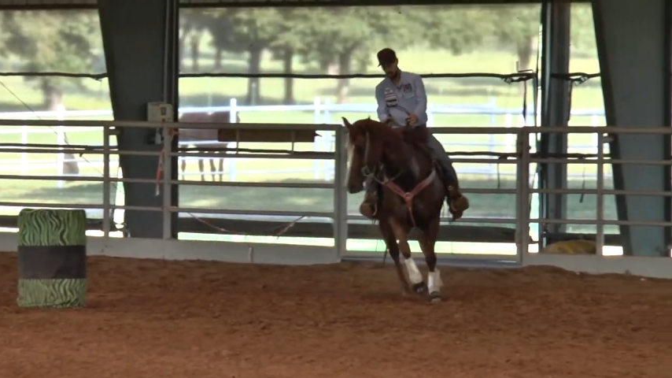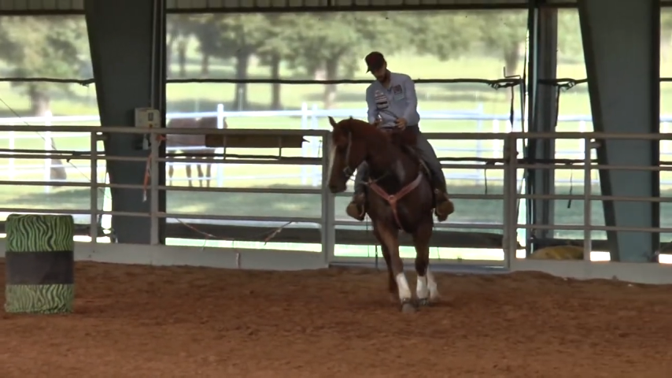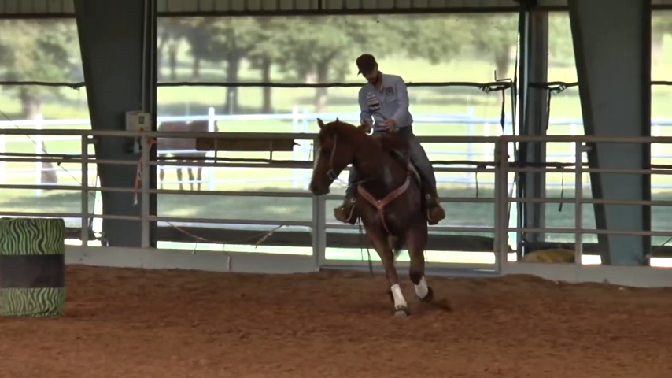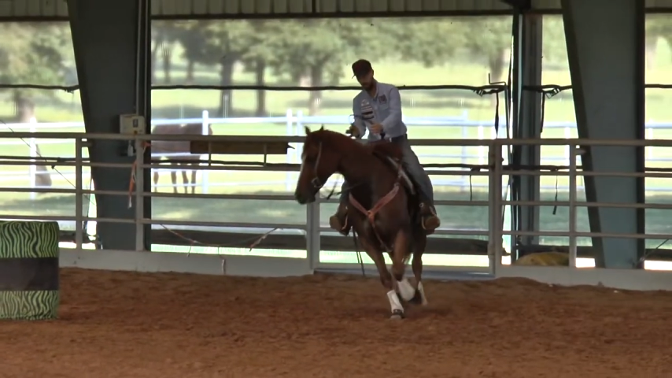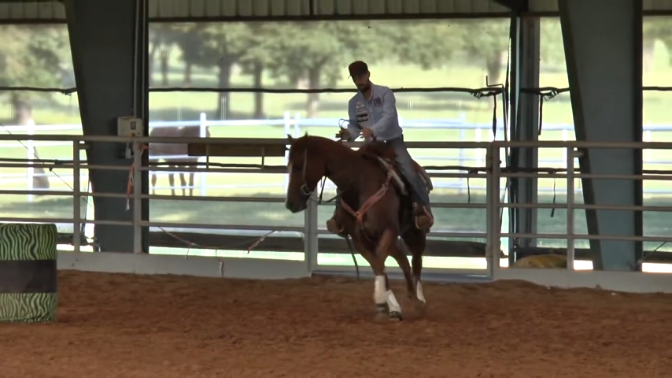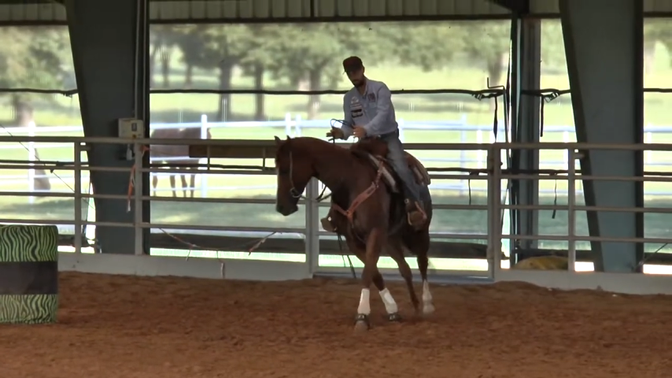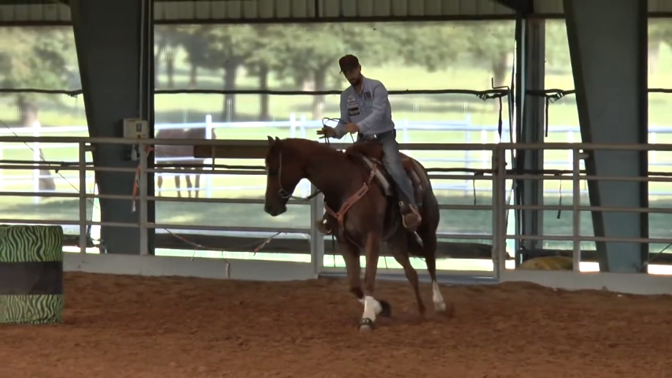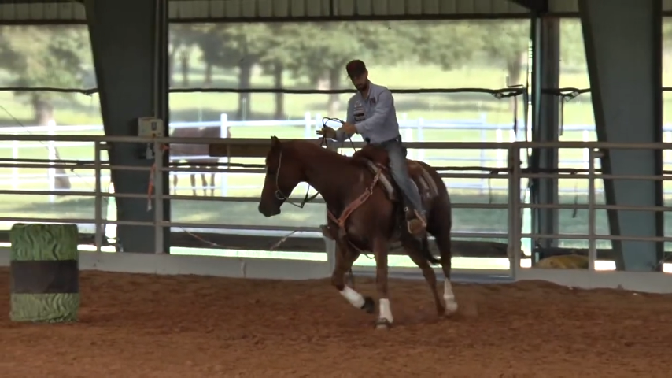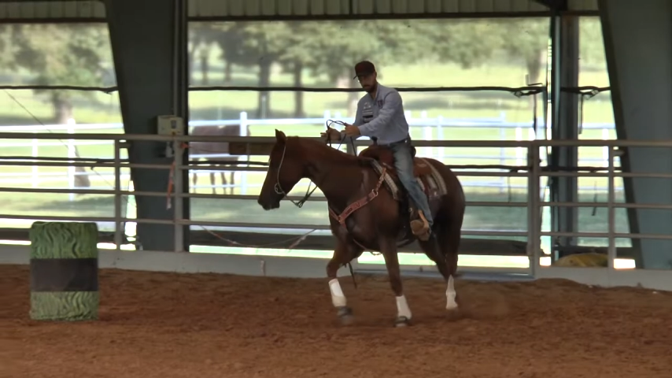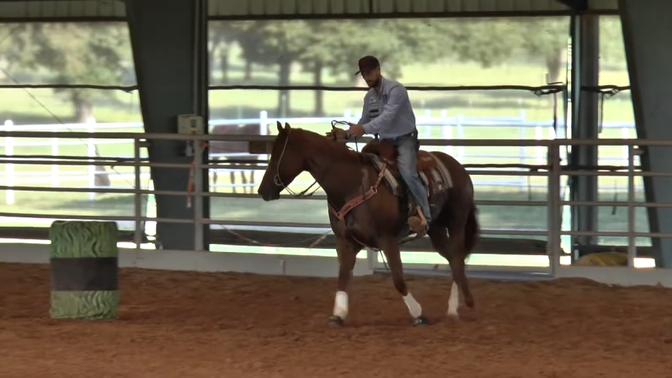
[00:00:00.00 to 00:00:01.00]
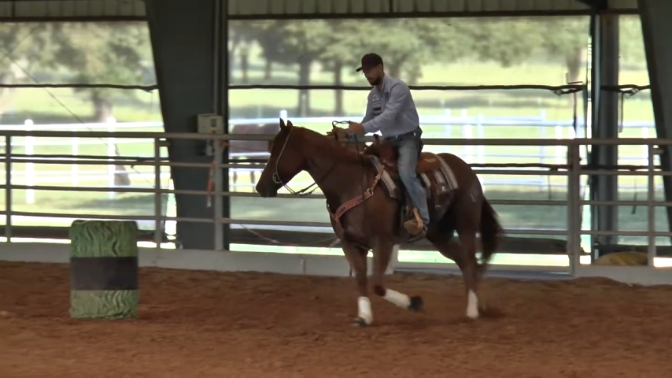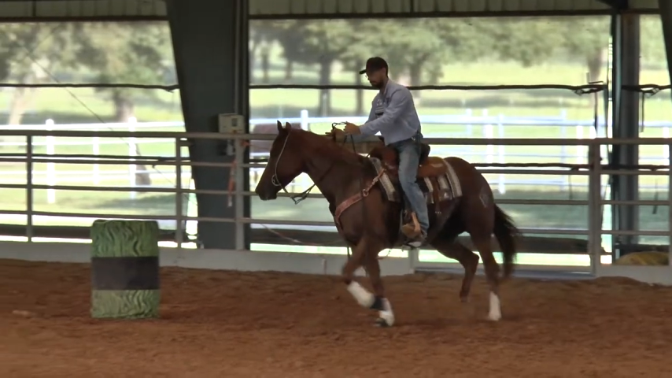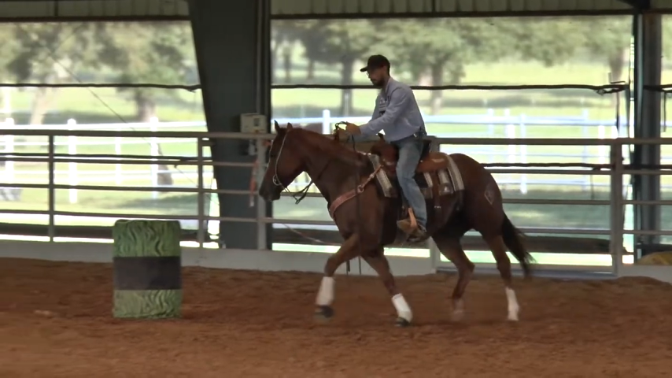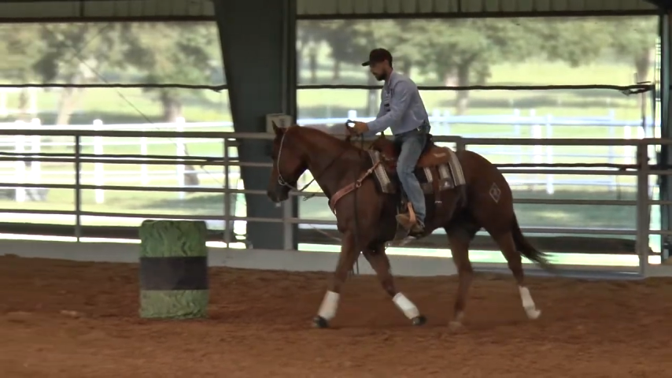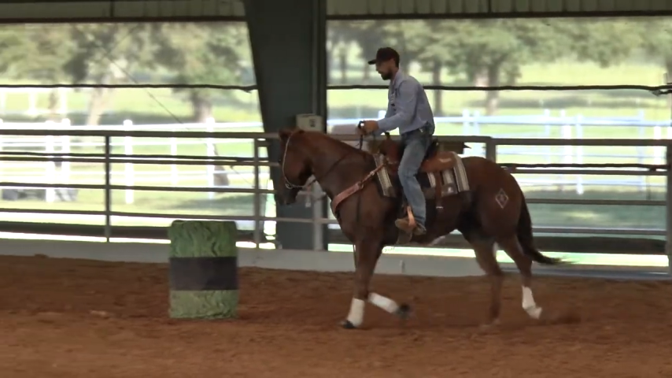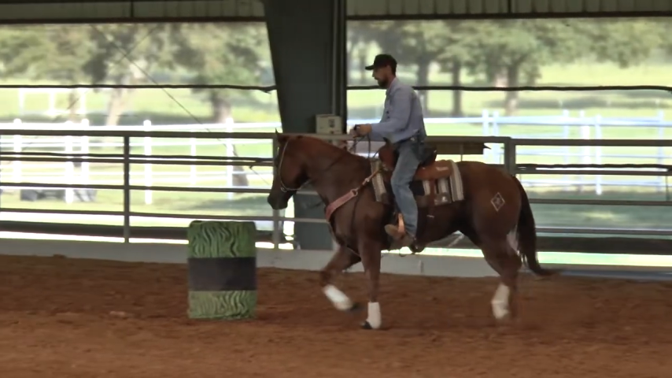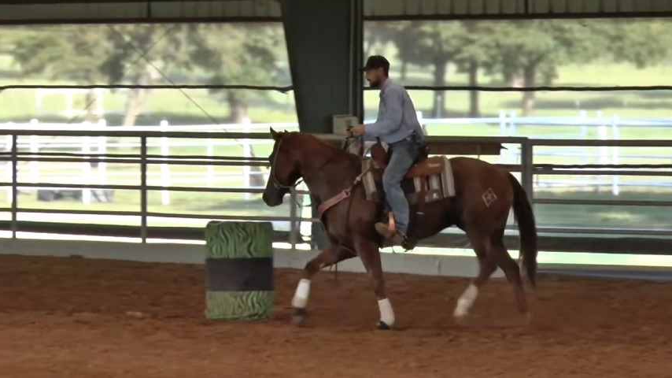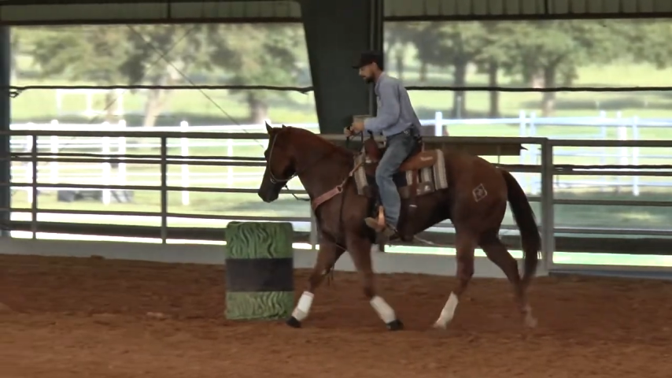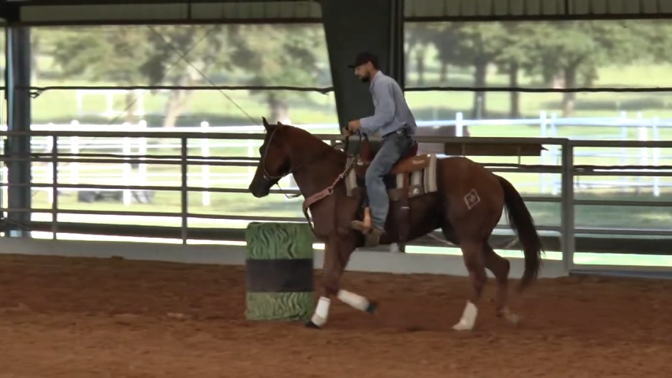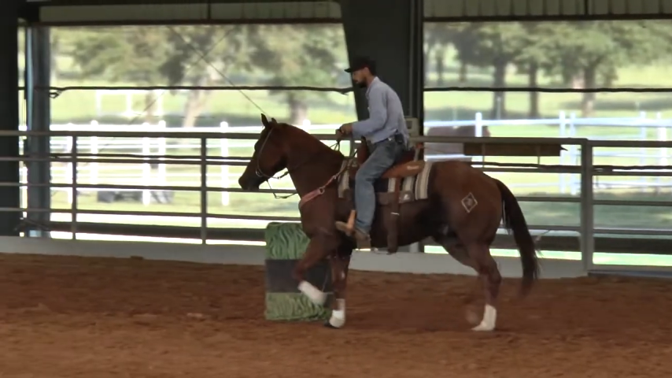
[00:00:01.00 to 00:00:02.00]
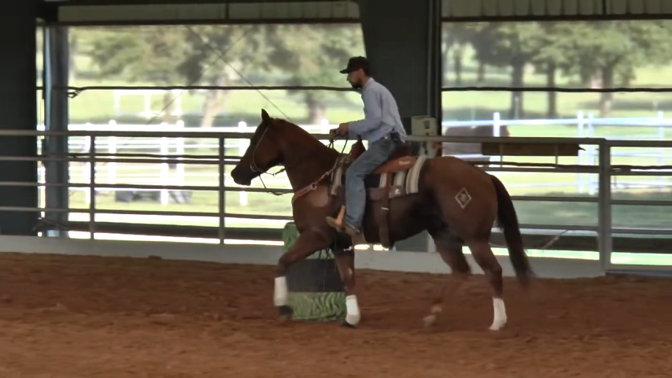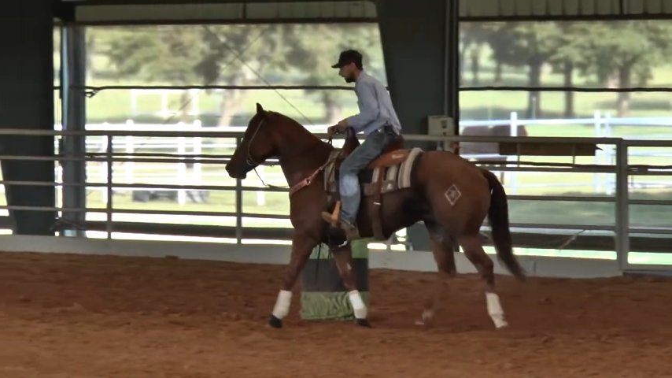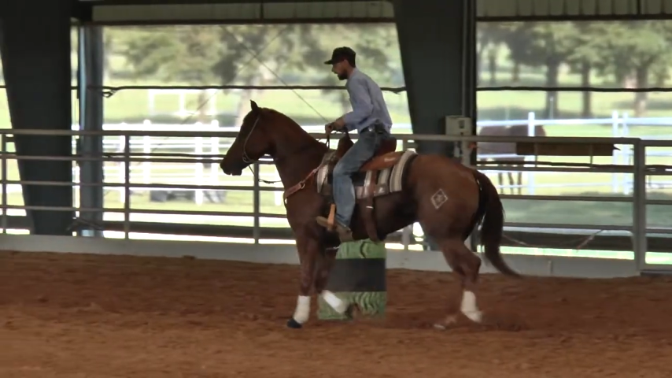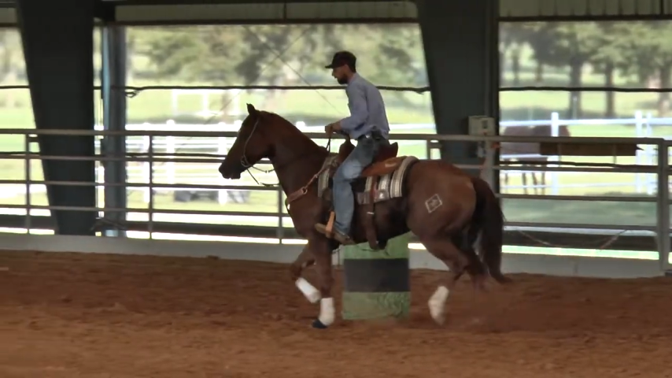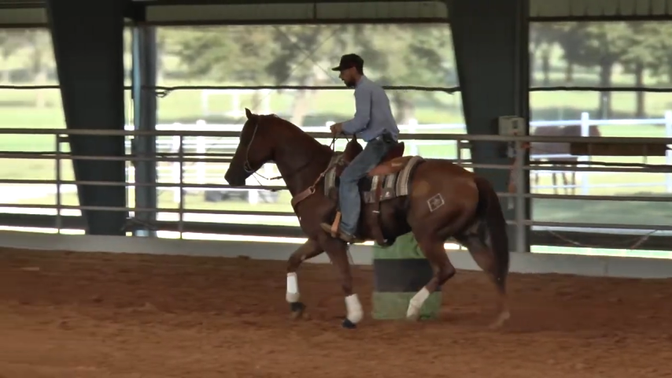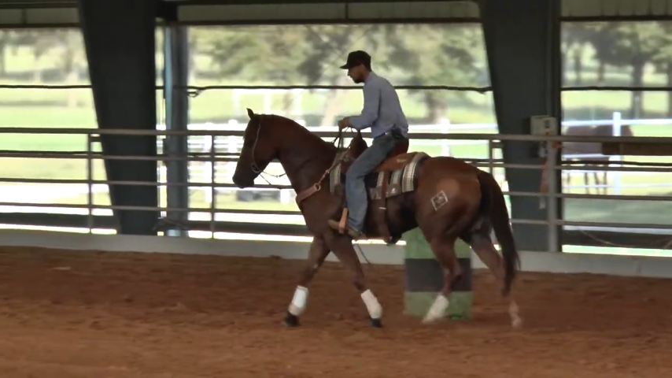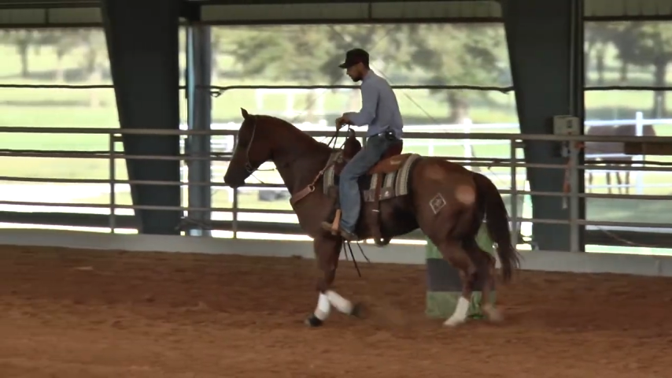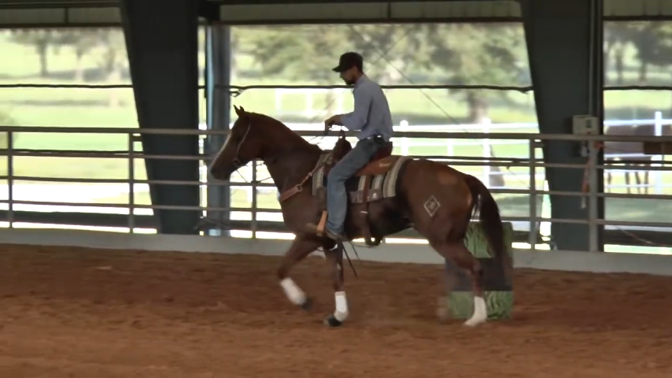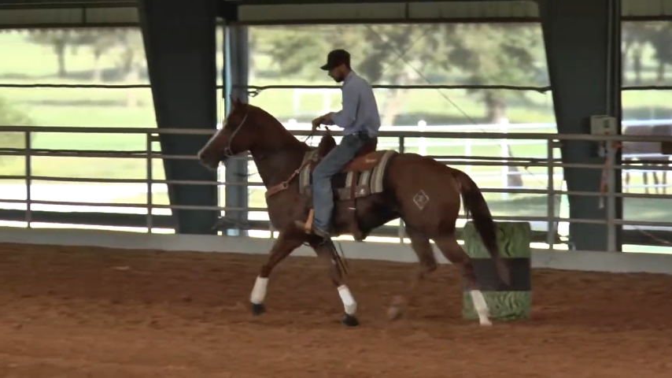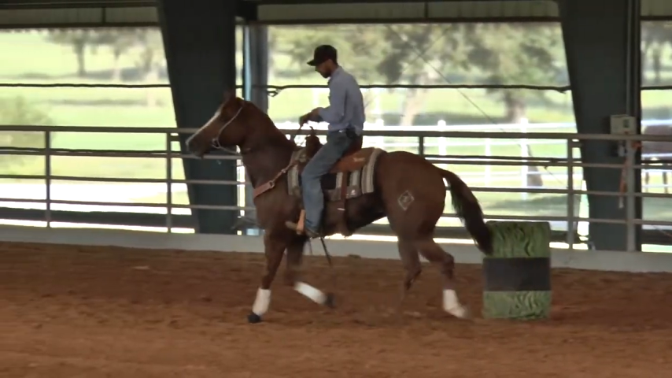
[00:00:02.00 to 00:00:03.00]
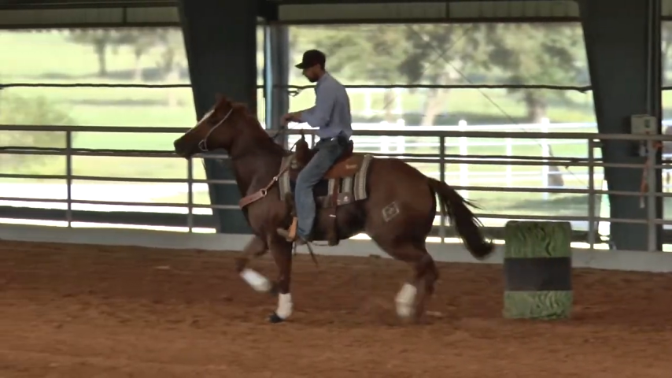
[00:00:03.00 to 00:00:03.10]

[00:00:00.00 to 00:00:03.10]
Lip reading: (no speaker visible)